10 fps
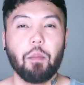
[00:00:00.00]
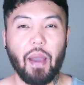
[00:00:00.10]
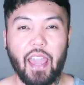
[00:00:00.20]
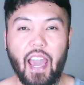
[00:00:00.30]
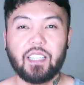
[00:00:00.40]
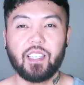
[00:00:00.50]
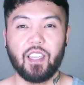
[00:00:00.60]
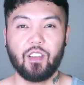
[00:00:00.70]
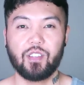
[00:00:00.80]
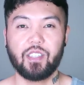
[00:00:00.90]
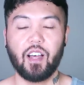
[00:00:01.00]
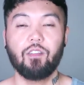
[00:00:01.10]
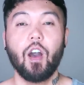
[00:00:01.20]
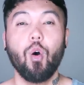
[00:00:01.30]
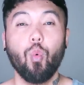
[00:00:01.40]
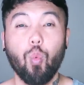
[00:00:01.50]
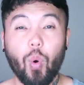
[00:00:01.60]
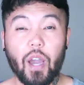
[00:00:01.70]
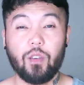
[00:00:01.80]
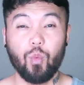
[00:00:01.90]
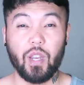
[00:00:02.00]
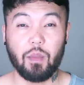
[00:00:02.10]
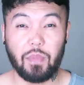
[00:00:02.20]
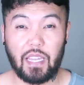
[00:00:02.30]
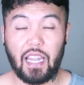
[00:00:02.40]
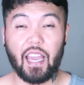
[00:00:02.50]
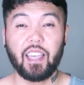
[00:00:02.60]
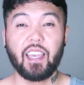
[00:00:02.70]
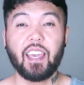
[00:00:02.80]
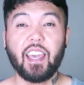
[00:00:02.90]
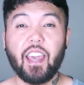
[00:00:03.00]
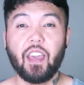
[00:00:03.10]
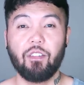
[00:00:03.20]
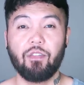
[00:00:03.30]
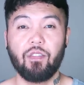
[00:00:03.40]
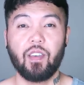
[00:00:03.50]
By asking yourself, what would it be like if?